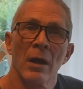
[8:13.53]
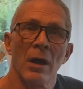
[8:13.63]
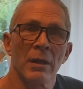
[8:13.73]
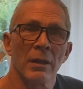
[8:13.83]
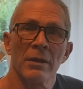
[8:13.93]

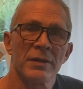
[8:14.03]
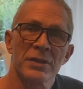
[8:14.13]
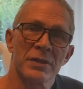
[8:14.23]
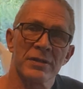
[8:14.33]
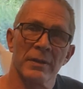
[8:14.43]
All
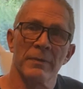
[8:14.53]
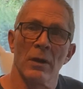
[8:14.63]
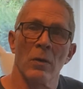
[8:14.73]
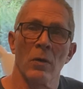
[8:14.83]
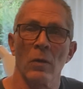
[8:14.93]
this is a
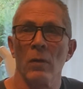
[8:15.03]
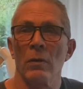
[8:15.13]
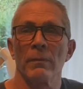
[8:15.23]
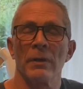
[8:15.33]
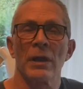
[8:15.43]

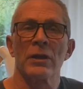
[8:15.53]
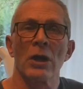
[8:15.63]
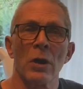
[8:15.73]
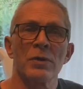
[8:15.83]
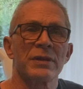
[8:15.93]
whole, it
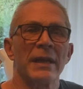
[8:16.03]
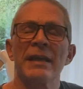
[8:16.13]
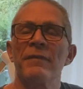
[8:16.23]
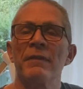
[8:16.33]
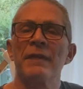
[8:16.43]
goes, and
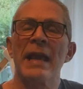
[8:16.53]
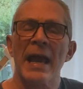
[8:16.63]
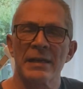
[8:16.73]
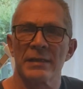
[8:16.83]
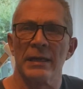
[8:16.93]
even if the
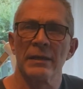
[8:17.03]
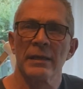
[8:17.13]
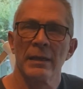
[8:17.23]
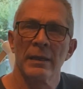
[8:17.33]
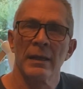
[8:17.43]
accident